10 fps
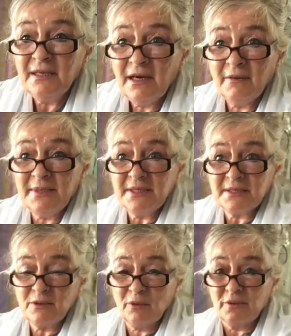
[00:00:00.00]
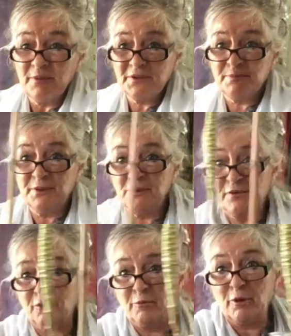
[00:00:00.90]
I mean, it's not the most
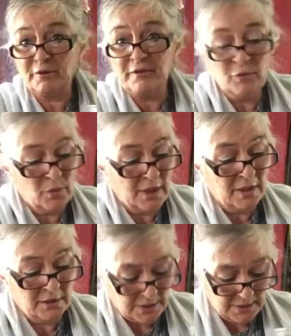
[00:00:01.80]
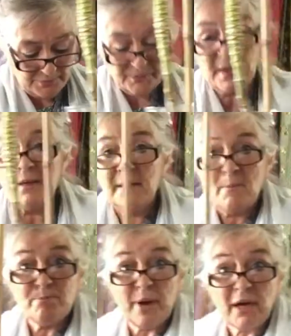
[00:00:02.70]
beautiful pot in the world,
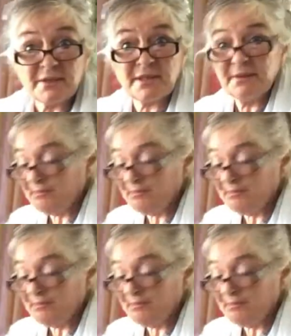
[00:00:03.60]
but